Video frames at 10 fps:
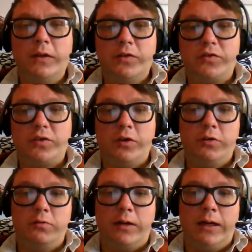
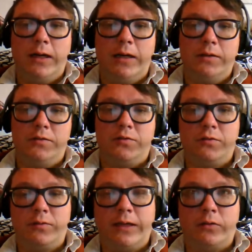So, uh,
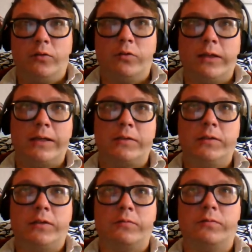so that whole like,
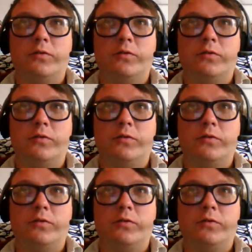you know,